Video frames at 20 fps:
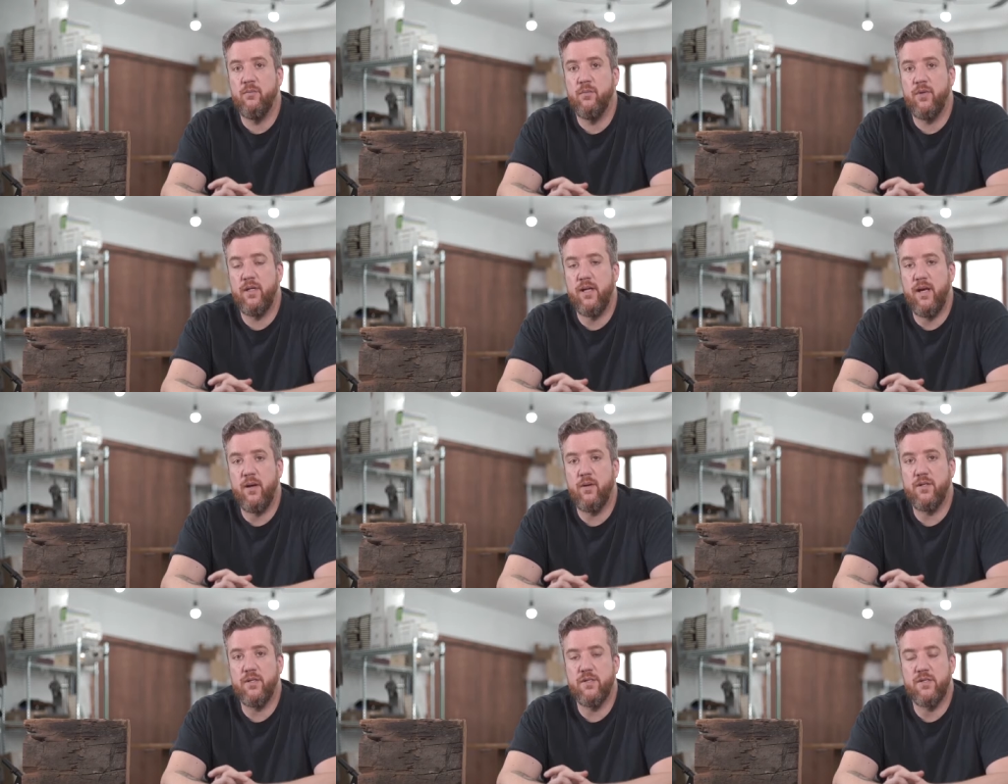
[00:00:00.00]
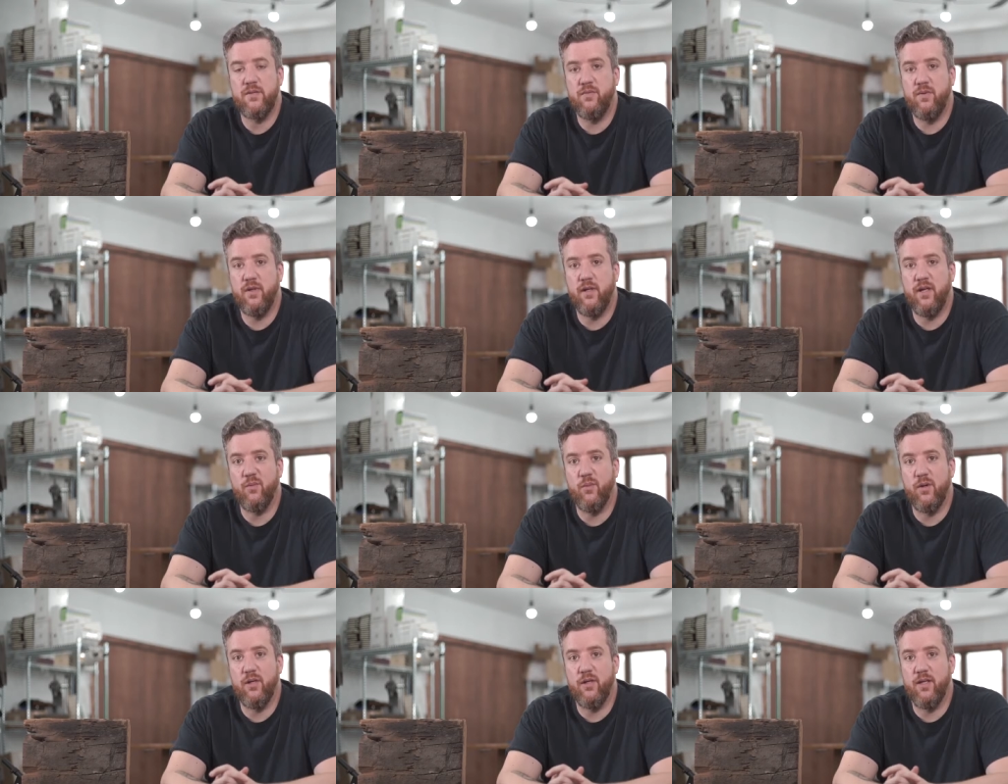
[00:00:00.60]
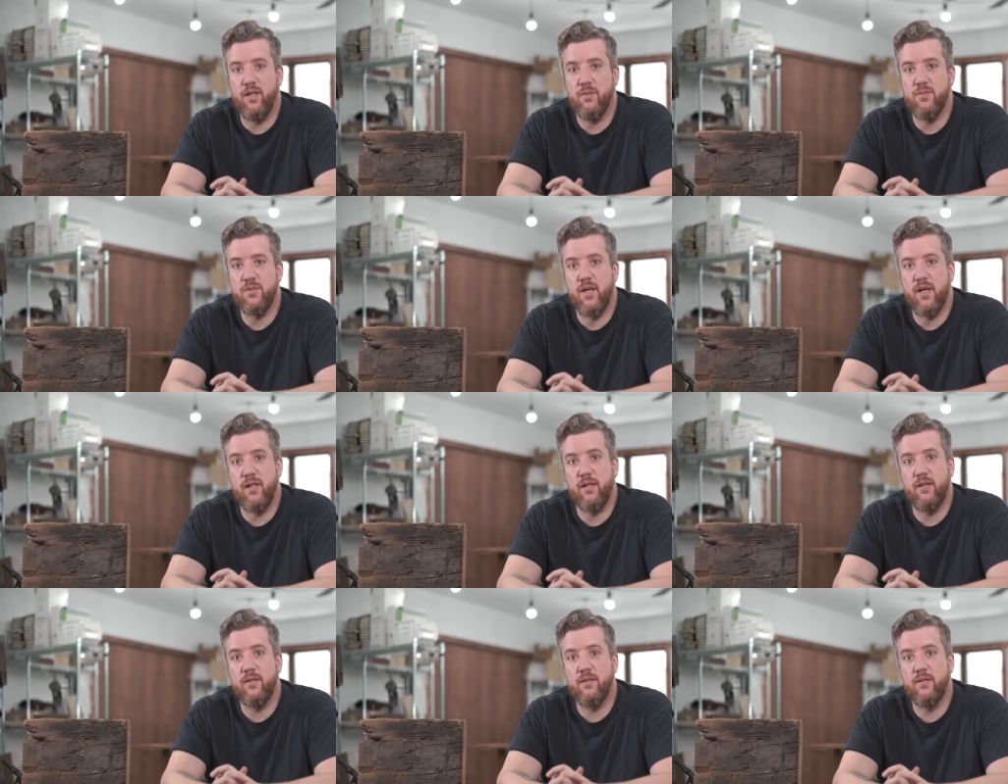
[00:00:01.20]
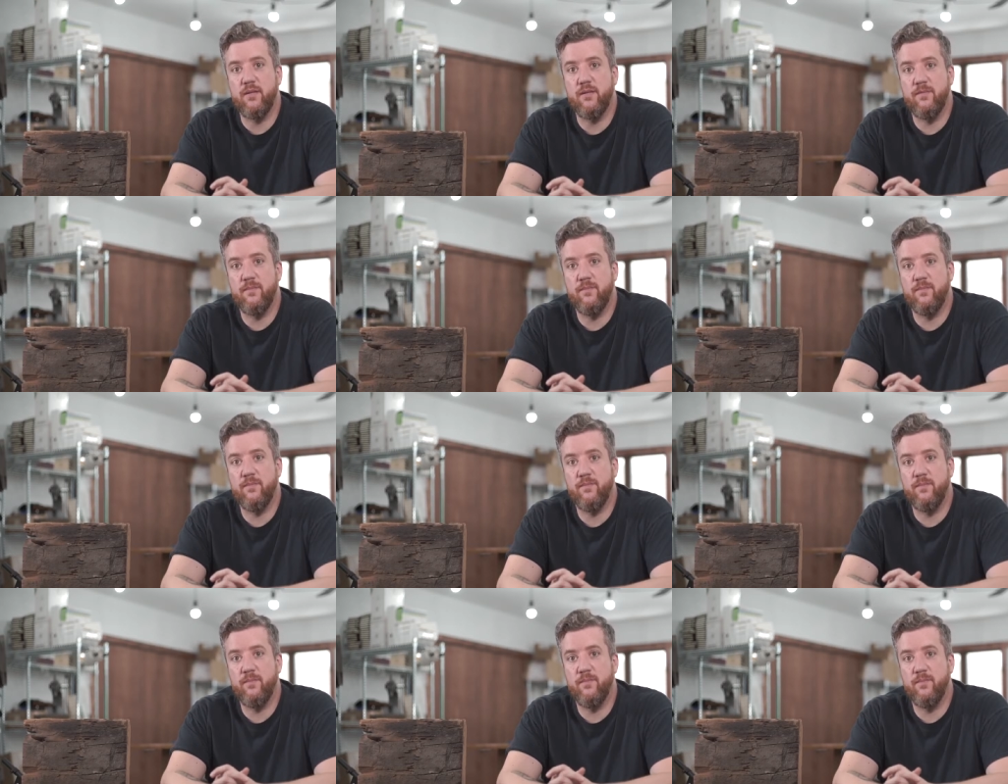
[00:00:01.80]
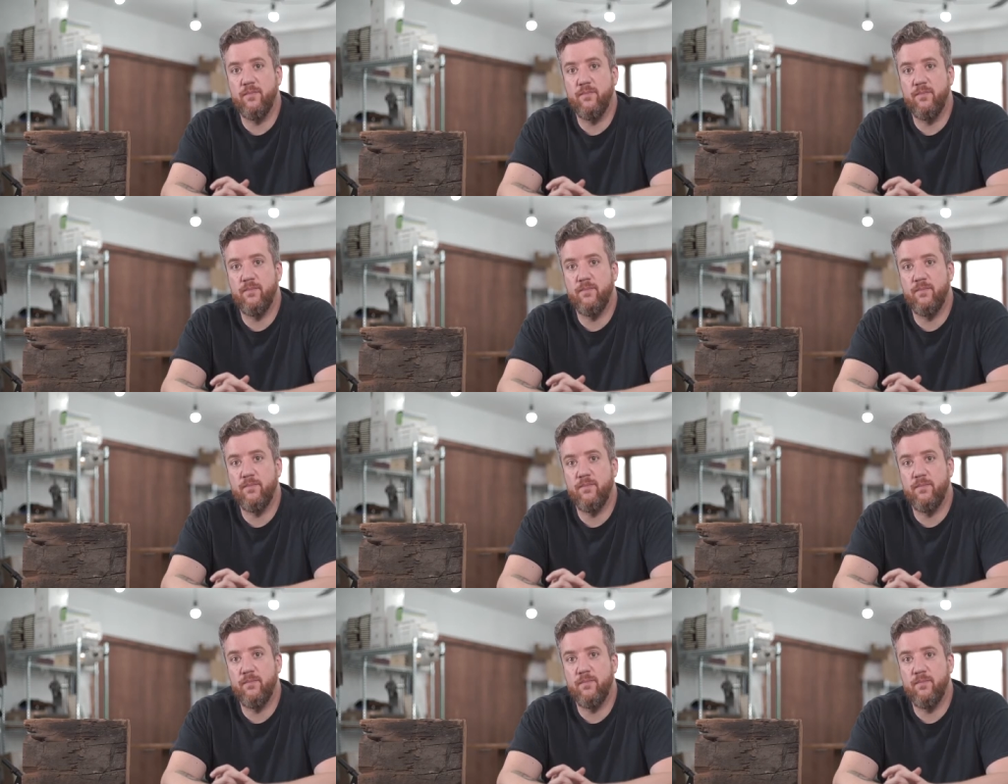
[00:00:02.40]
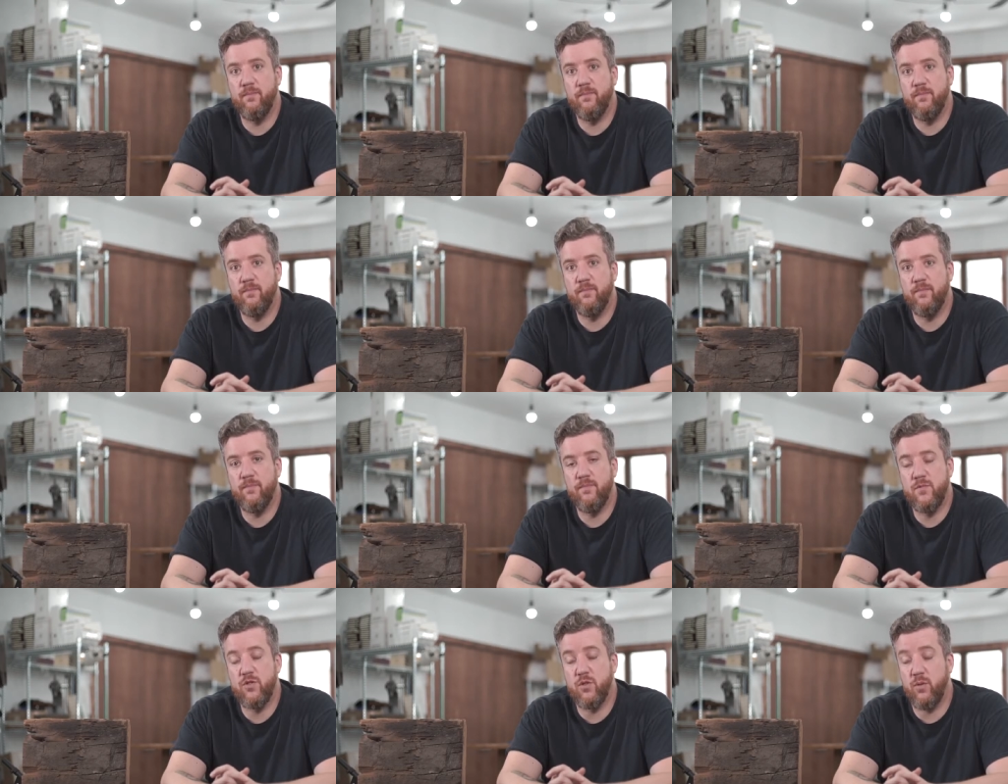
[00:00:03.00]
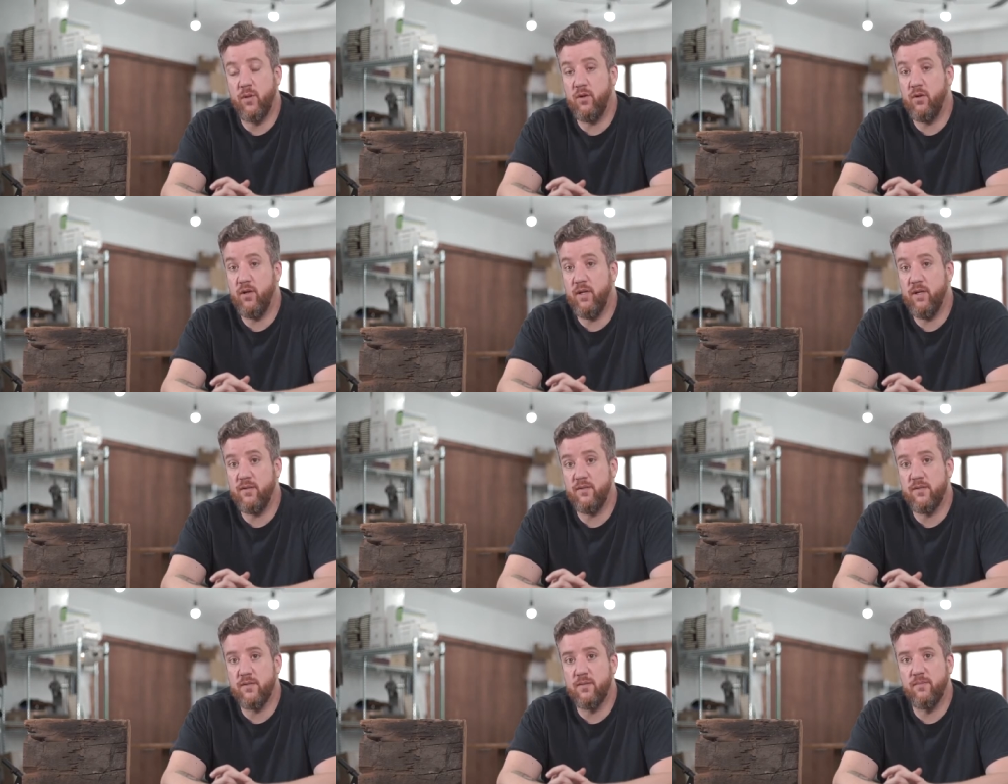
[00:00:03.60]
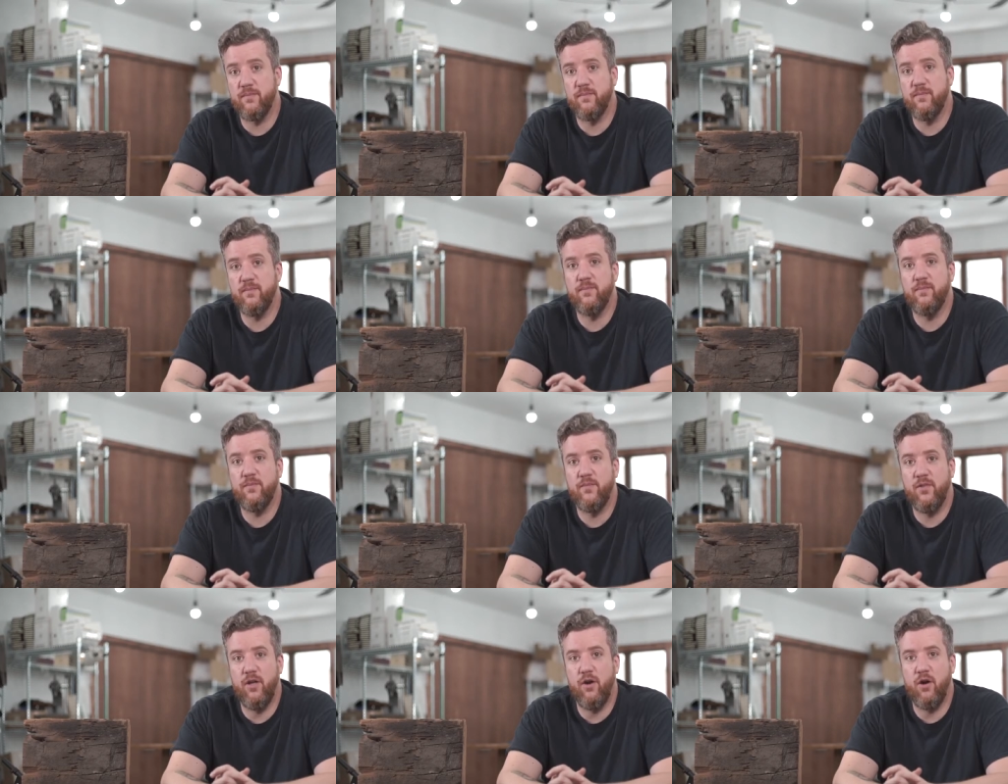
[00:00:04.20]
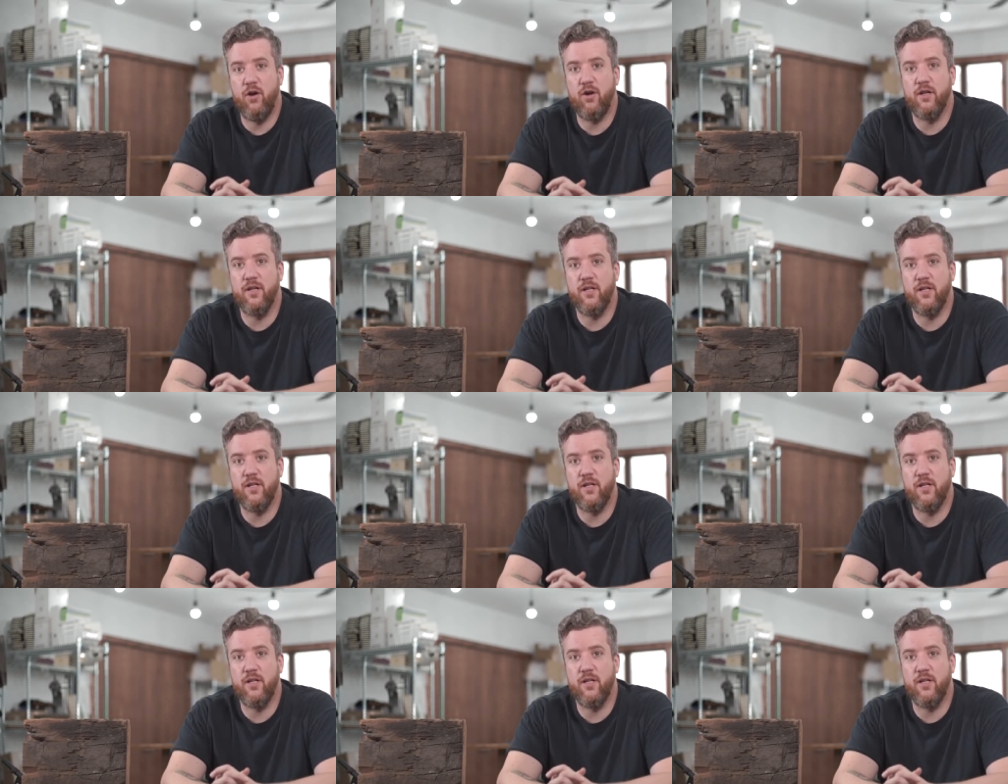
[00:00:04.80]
But now it doesn't feel like we can keep silent. So here it is, the Arc